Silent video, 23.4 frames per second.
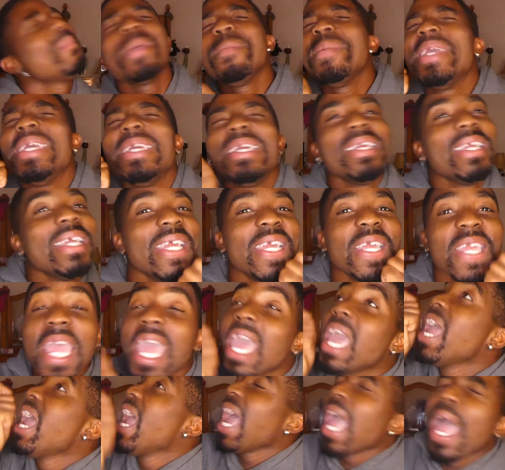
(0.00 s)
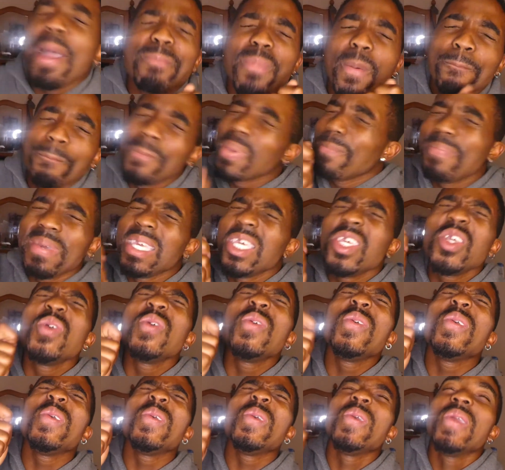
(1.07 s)
baby. I'm baby.
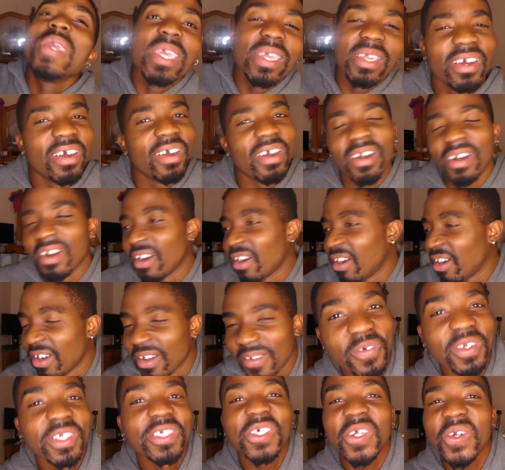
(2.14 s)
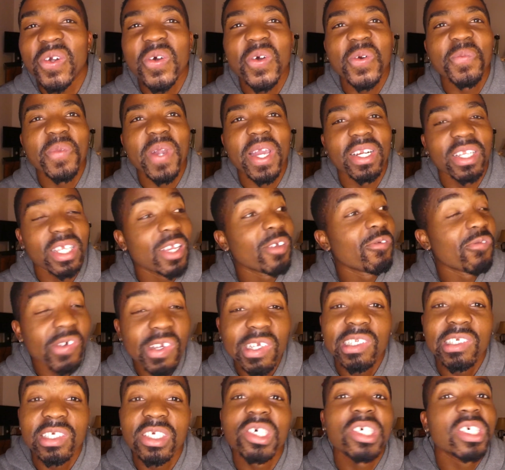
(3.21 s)
Oh, feels so good, man. It
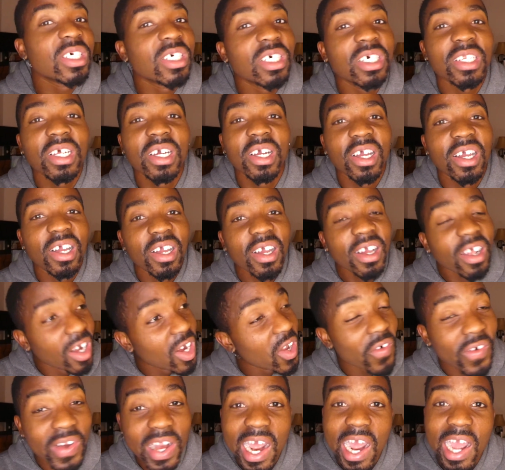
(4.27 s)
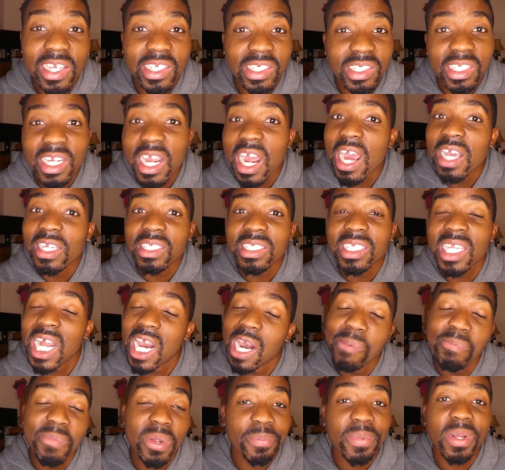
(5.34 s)
feels so good. Love you guys. Guys,
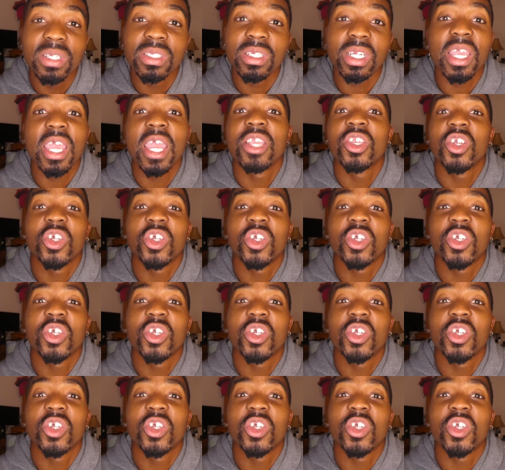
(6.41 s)
help me, please, okay?